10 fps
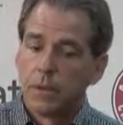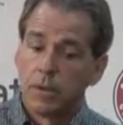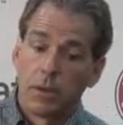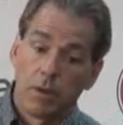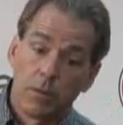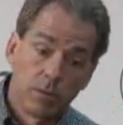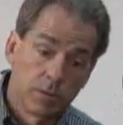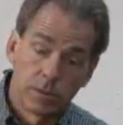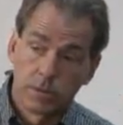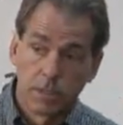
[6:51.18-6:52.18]
No.
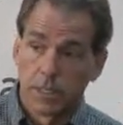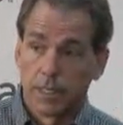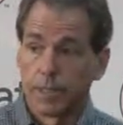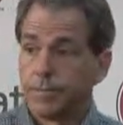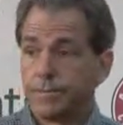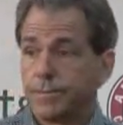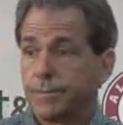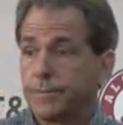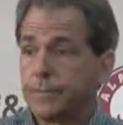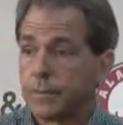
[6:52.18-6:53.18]

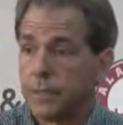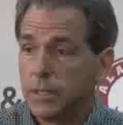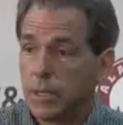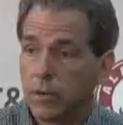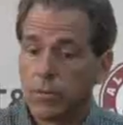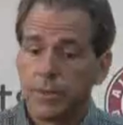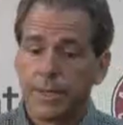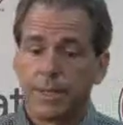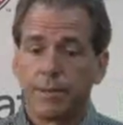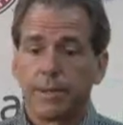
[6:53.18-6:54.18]
You know, when
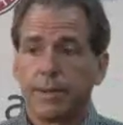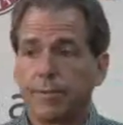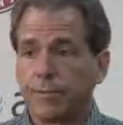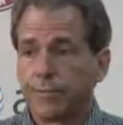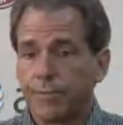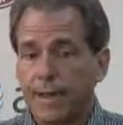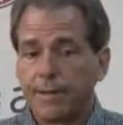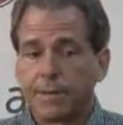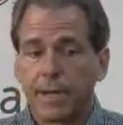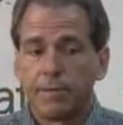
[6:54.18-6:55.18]
they get
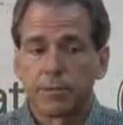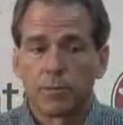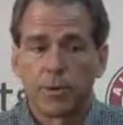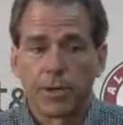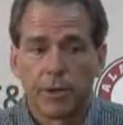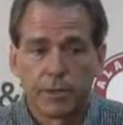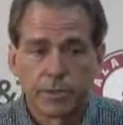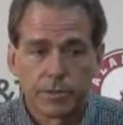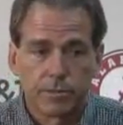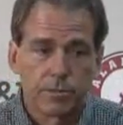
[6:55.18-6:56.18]
five times more
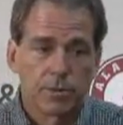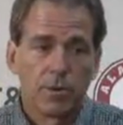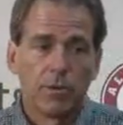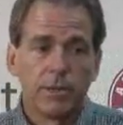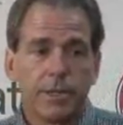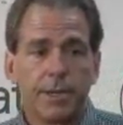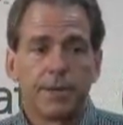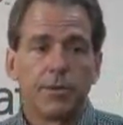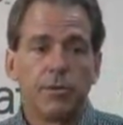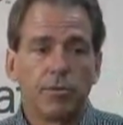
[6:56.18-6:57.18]
yards throwing than they
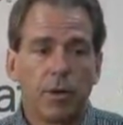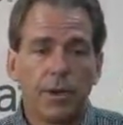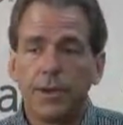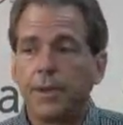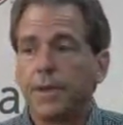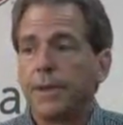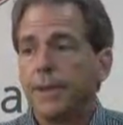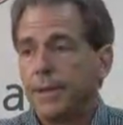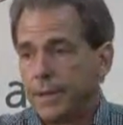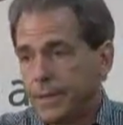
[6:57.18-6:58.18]
do running,
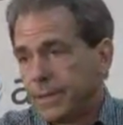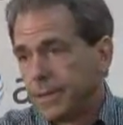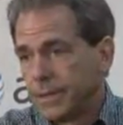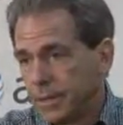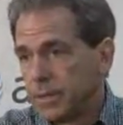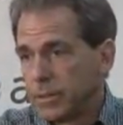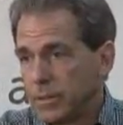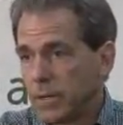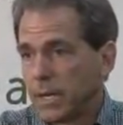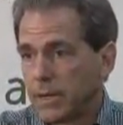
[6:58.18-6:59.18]

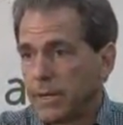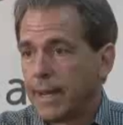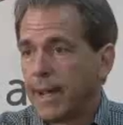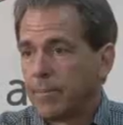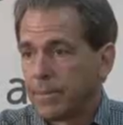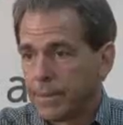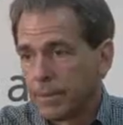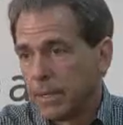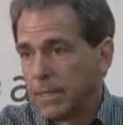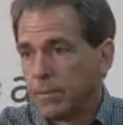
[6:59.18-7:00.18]
you got to adapt
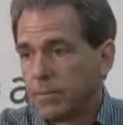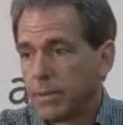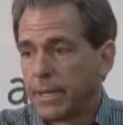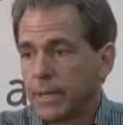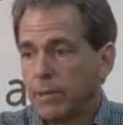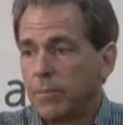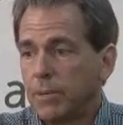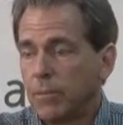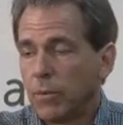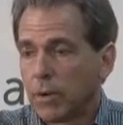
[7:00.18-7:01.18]
and play a little
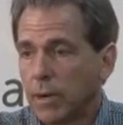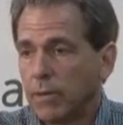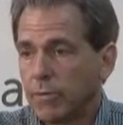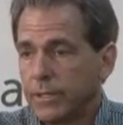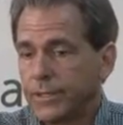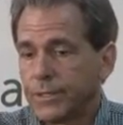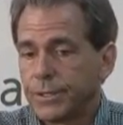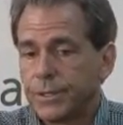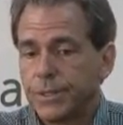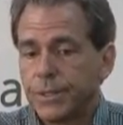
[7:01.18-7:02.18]
bit more coverage,
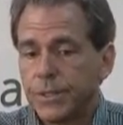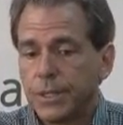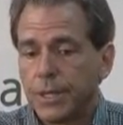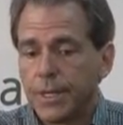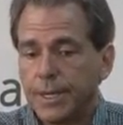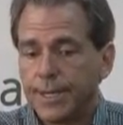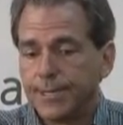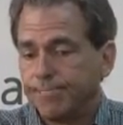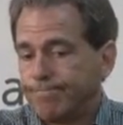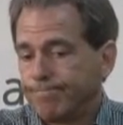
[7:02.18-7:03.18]

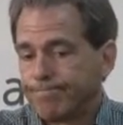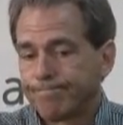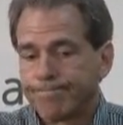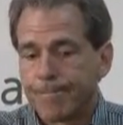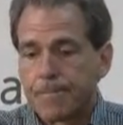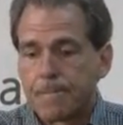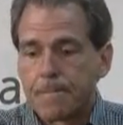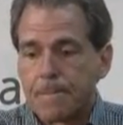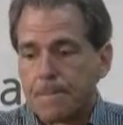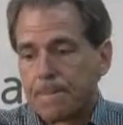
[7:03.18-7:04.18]
you
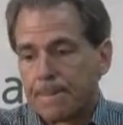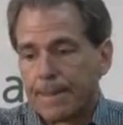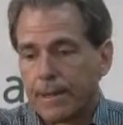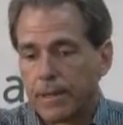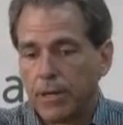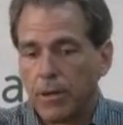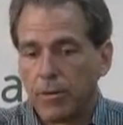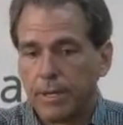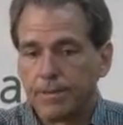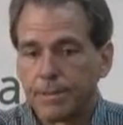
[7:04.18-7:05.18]

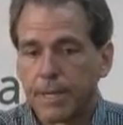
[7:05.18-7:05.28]
know, and